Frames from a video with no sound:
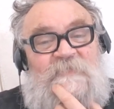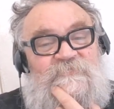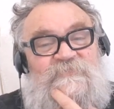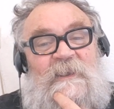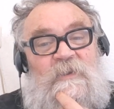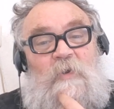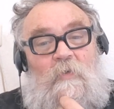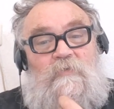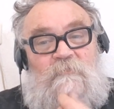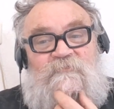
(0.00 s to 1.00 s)

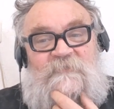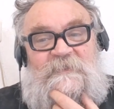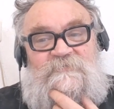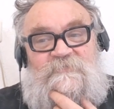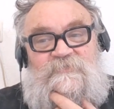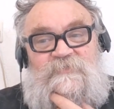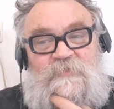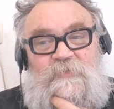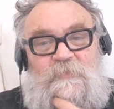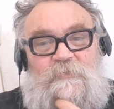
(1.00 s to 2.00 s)
selenography to
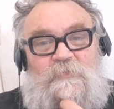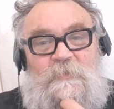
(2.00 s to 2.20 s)
do.